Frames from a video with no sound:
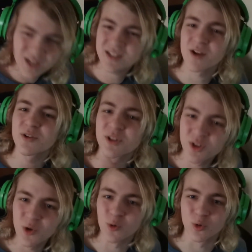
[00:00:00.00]

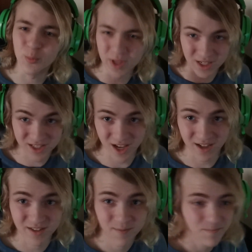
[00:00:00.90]
602 to be
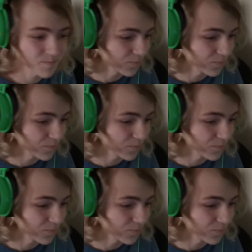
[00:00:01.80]
exact.